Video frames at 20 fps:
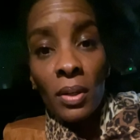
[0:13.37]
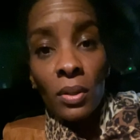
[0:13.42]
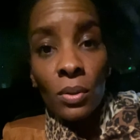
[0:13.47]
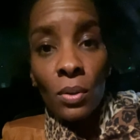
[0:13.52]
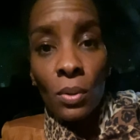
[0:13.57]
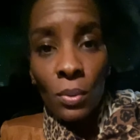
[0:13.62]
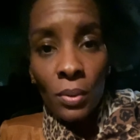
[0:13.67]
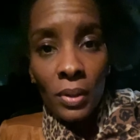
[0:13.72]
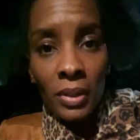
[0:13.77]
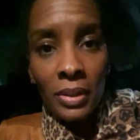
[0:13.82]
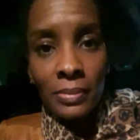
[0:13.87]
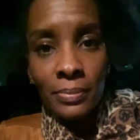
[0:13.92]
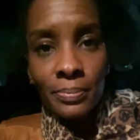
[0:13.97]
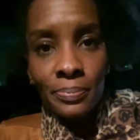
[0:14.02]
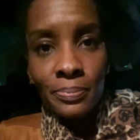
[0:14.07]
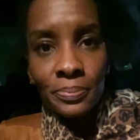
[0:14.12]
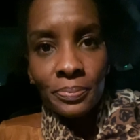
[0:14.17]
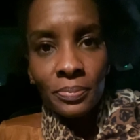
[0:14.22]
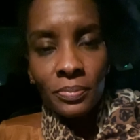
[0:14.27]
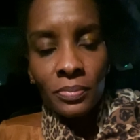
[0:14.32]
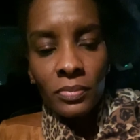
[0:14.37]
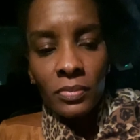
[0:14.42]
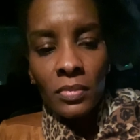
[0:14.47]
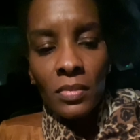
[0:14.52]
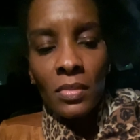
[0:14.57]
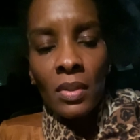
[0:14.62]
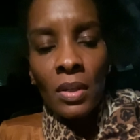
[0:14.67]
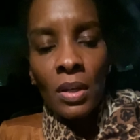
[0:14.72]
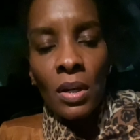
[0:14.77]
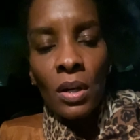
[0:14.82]
coin.
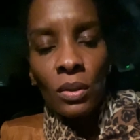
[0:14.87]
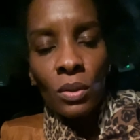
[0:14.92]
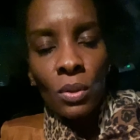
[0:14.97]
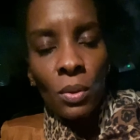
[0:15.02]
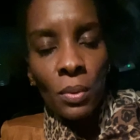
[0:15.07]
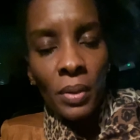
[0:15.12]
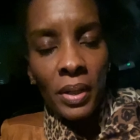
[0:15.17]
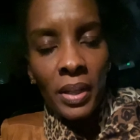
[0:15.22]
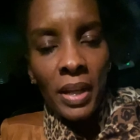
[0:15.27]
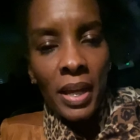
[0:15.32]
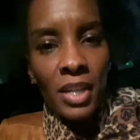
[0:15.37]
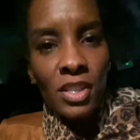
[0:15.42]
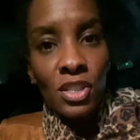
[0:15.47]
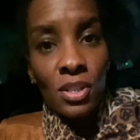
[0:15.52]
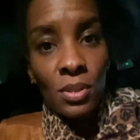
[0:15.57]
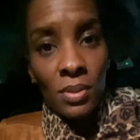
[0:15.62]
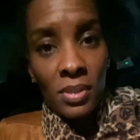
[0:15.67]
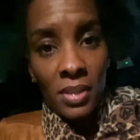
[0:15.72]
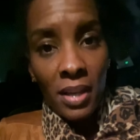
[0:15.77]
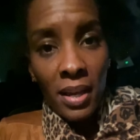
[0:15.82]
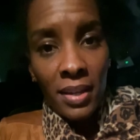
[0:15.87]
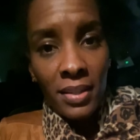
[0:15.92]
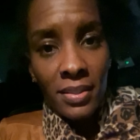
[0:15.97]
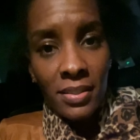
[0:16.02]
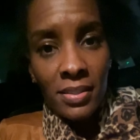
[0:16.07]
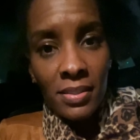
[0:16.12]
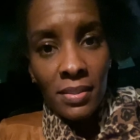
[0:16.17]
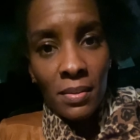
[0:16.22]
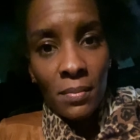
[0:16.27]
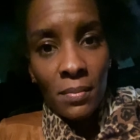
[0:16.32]
A coin has two sides.